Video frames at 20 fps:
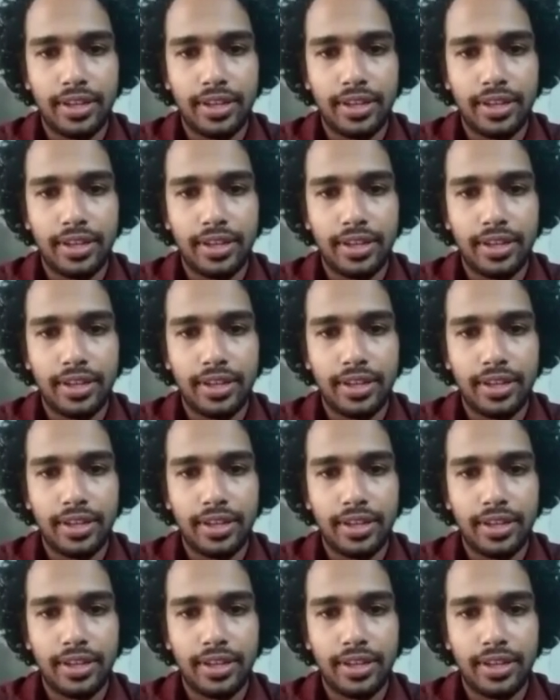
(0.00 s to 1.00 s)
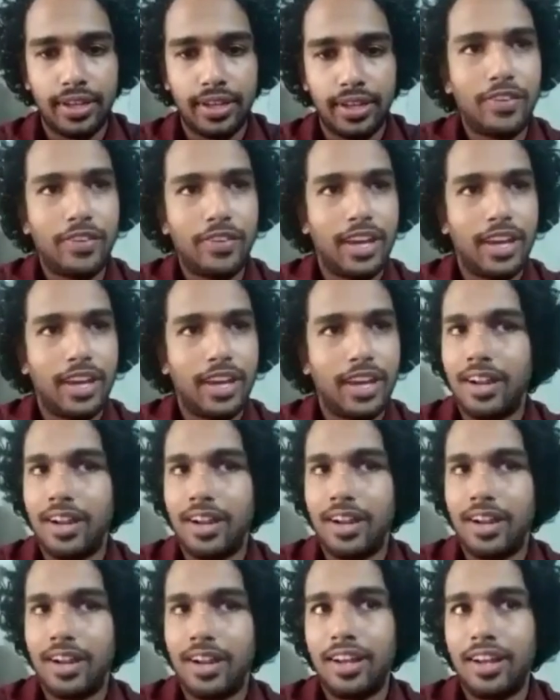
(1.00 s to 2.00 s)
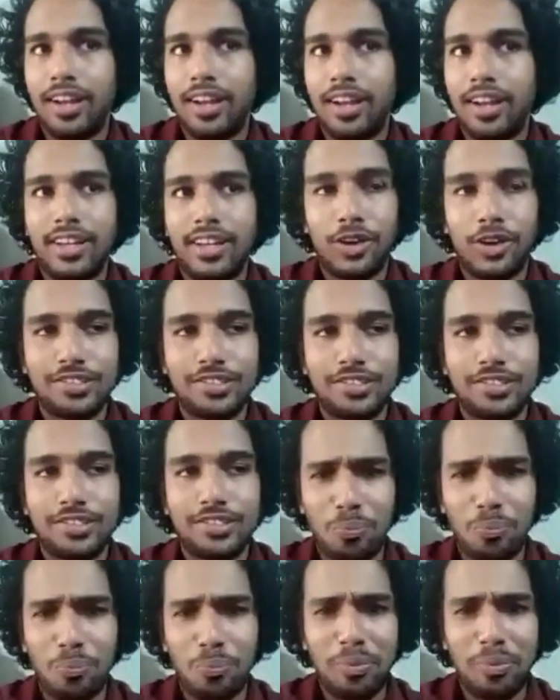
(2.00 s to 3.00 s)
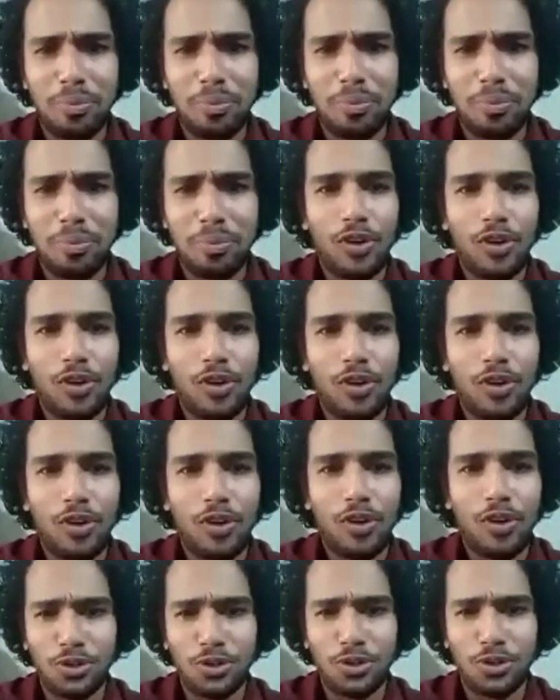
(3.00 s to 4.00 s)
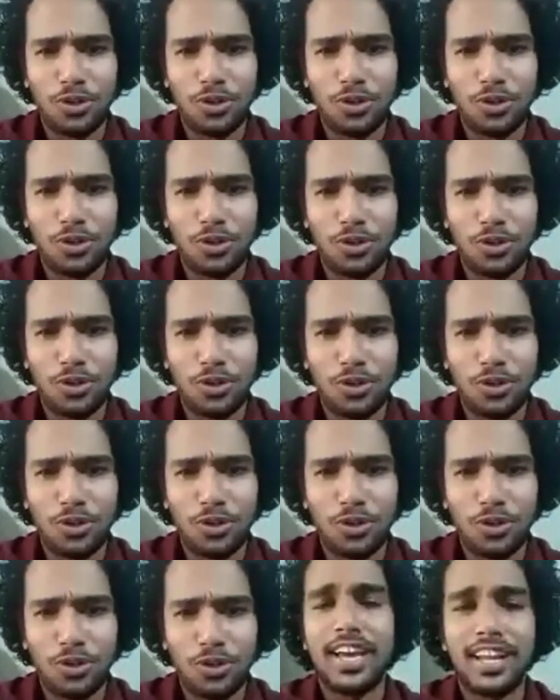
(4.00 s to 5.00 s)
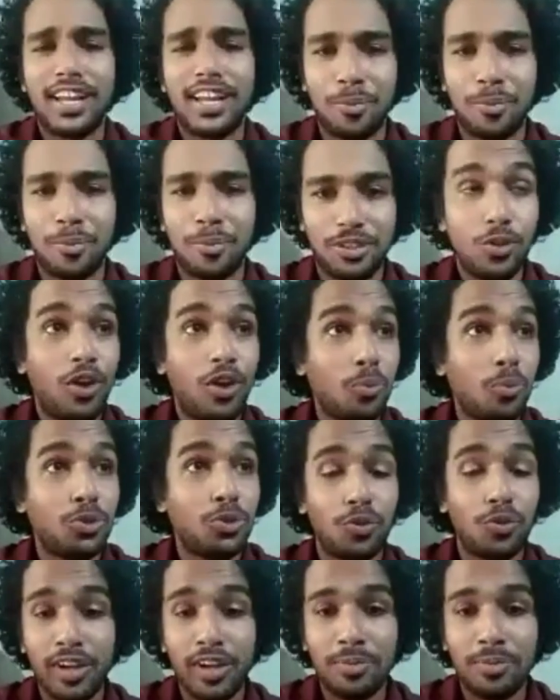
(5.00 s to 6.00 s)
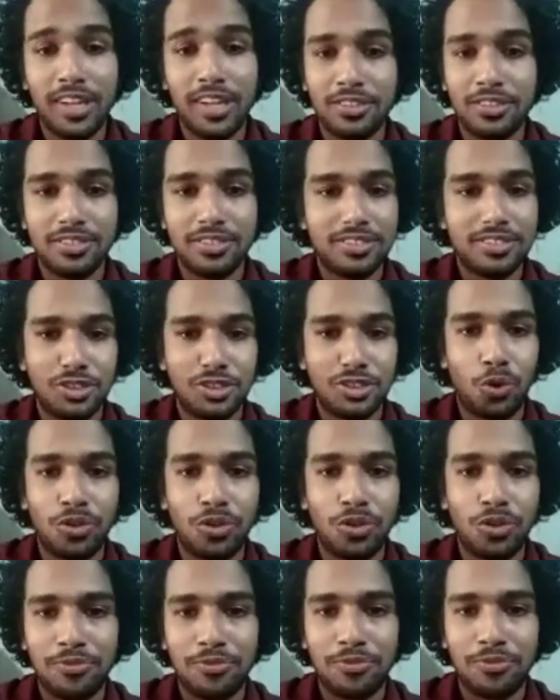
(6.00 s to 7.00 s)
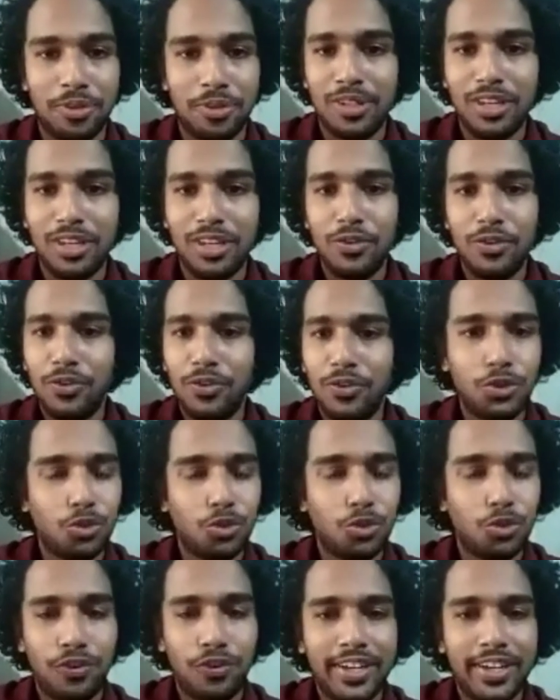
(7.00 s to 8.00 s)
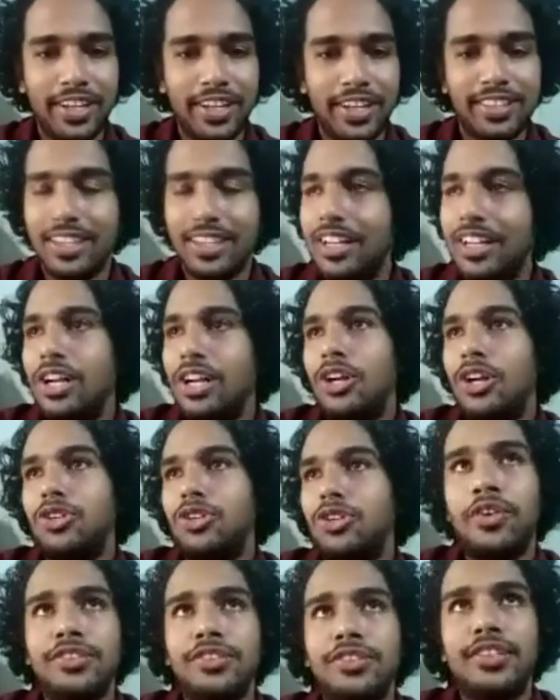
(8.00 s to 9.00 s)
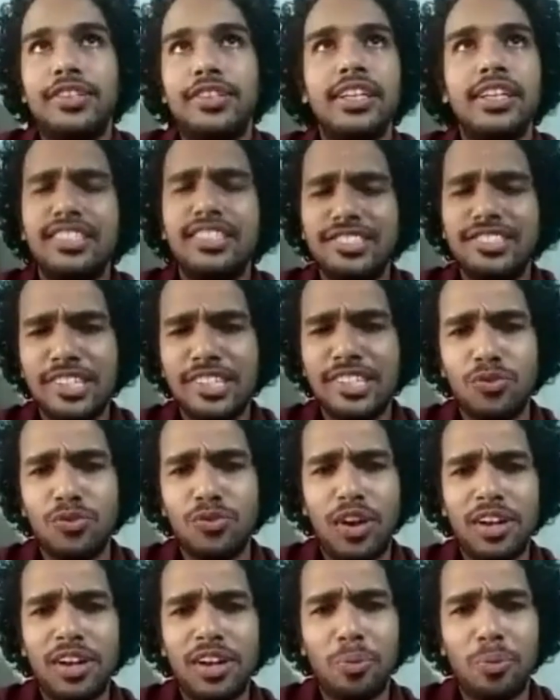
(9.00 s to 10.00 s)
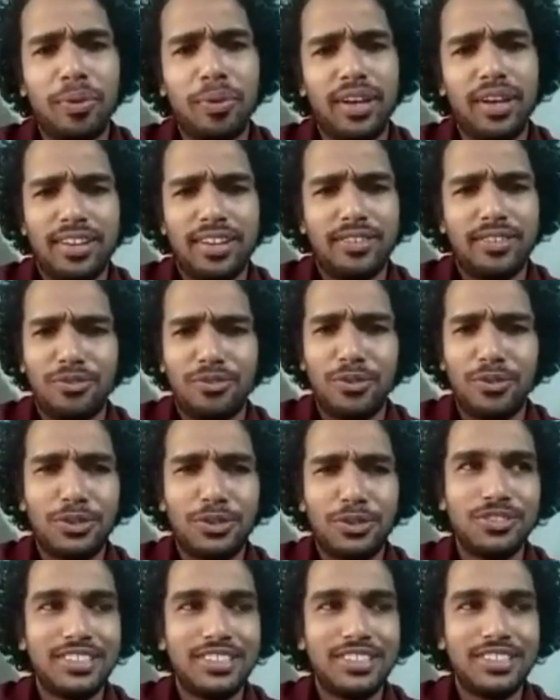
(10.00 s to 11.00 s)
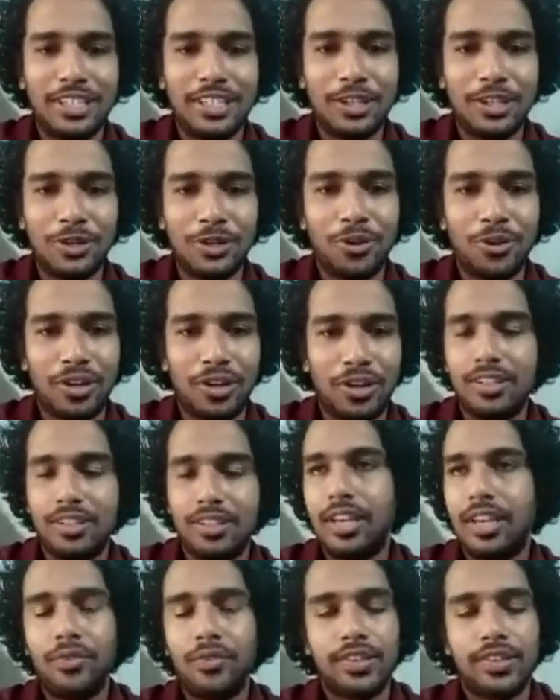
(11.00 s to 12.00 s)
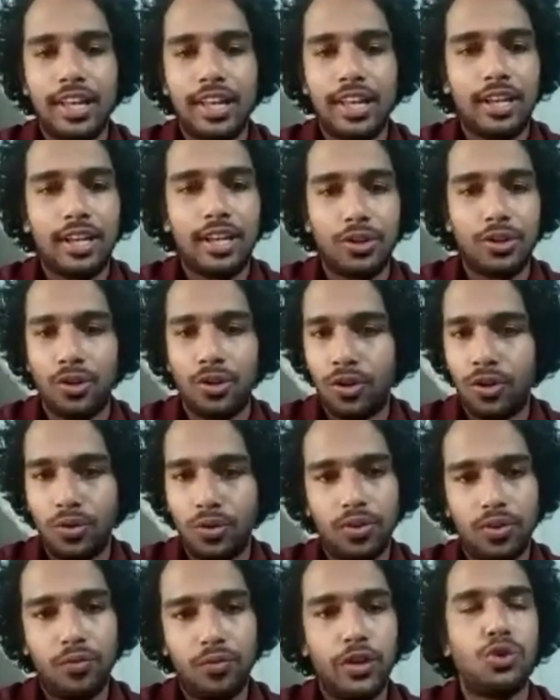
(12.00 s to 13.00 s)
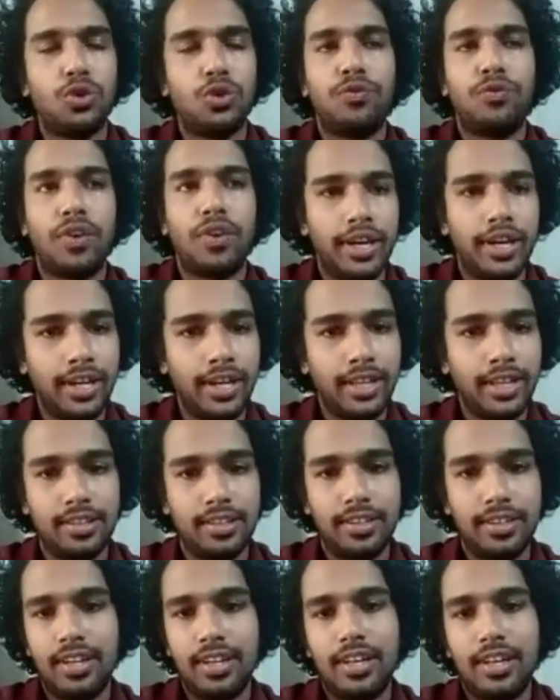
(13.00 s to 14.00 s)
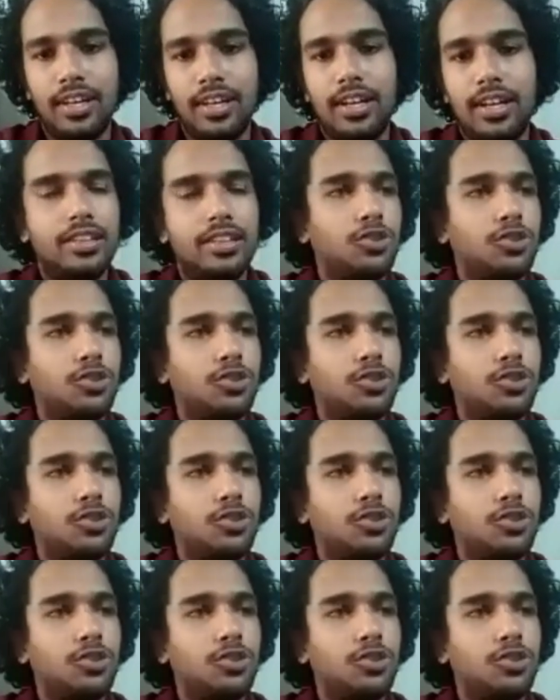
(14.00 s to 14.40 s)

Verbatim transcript: And there have been instances where uh, there was rupees, one rupee short, and uh, the manager was very arrogant about it. One rupee short, where come that short come from? You should find it. So I was thinking, just one rupee, we should just ignore it. He was like, no, we should find it.